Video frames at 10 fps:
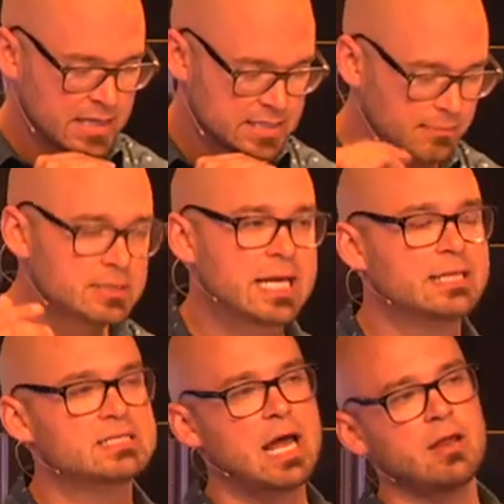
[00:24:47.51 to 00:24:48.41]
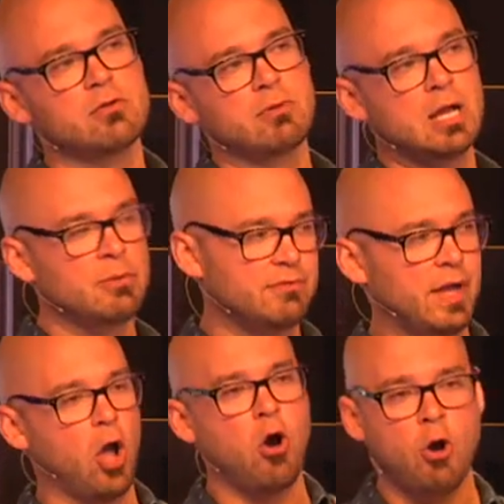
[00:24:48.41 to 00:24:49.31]
So let me take this out of the realm of like
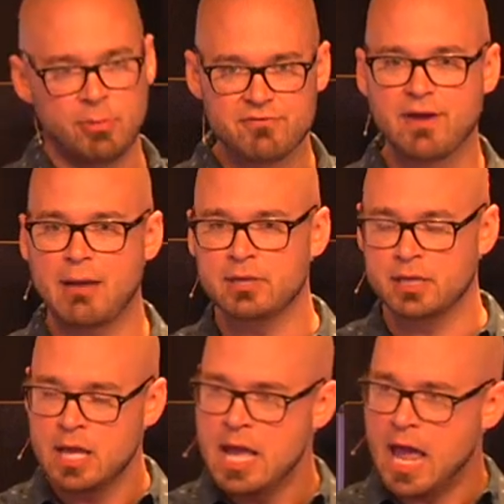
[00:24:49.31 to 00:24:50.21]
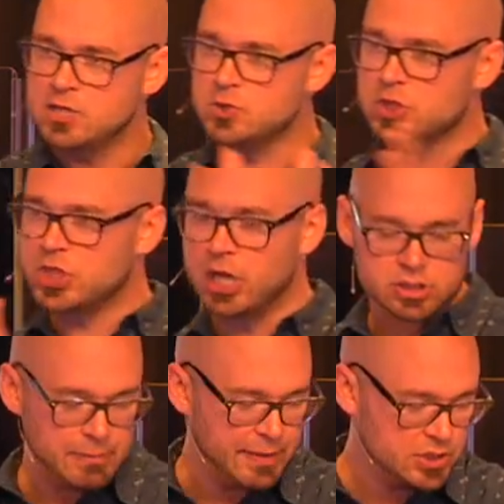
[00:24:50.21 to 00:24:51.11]
home and family and switch gears
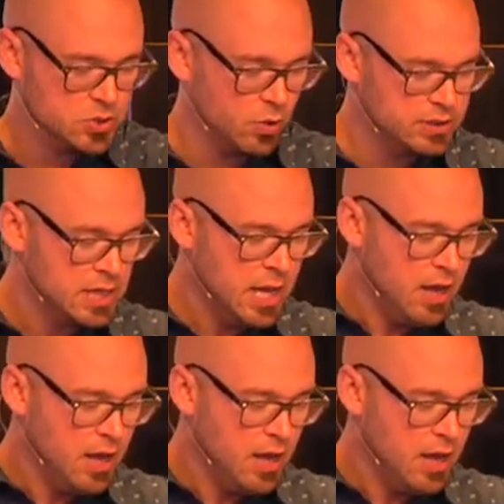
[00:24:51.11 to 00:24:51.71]
a bit towards